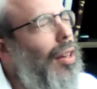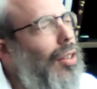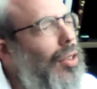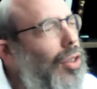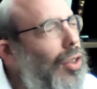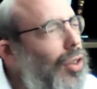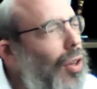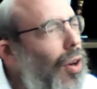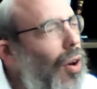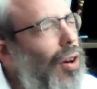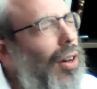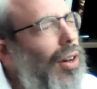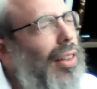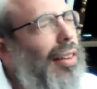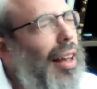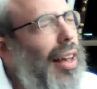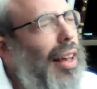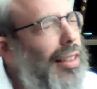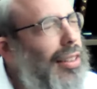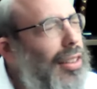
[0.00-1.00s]
Song
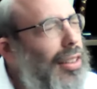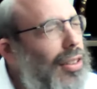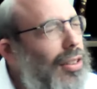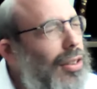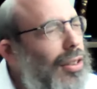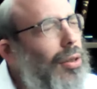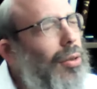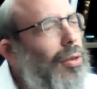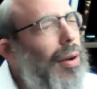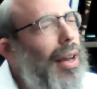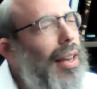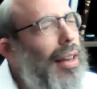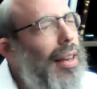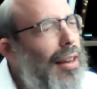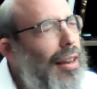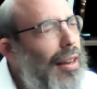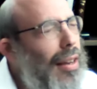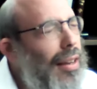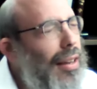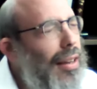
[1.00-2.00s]
takes us to
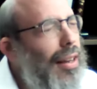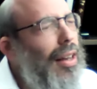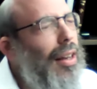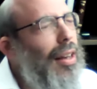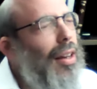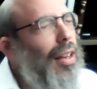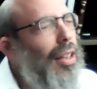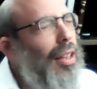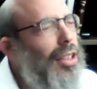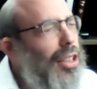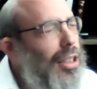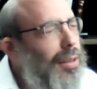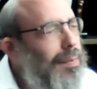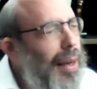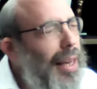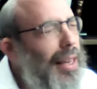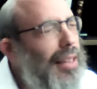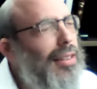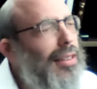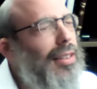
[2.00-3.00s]
a
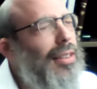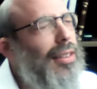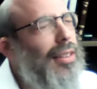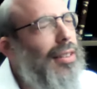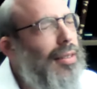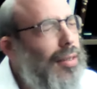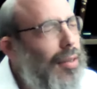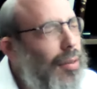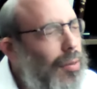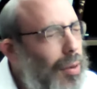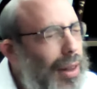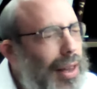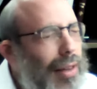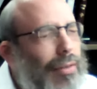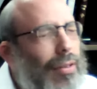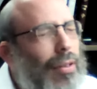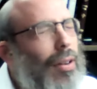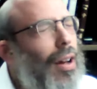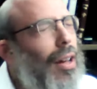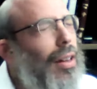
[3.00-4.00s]
space,
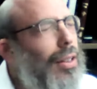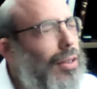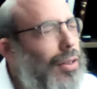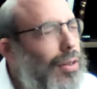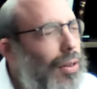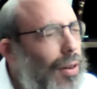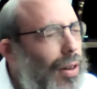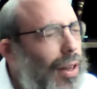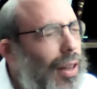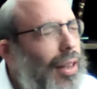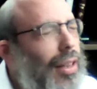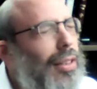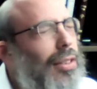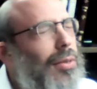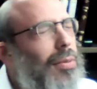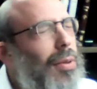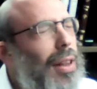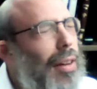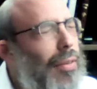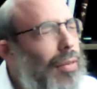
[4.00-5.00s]
whatever kind of song it
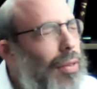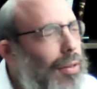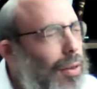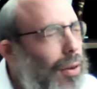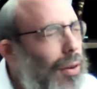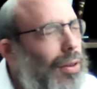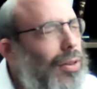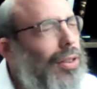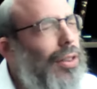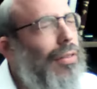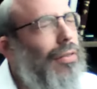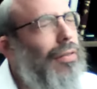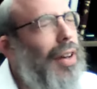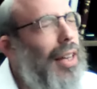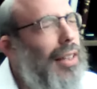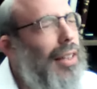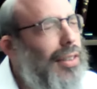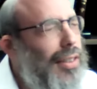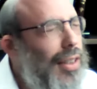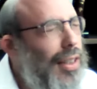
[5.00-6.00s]
is, whatever talks your
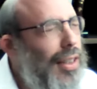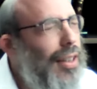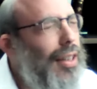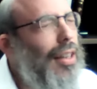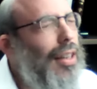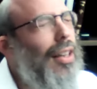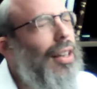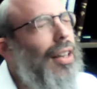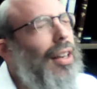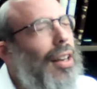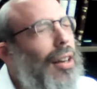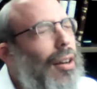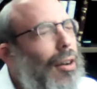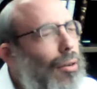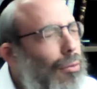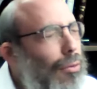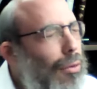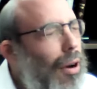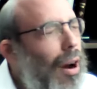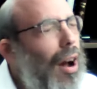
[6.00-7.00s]
fancy,
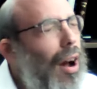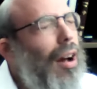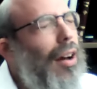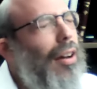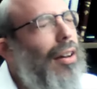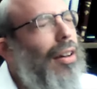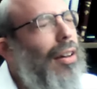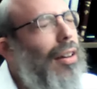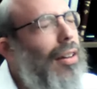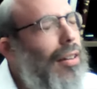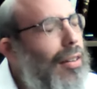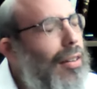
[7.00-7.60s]
rock,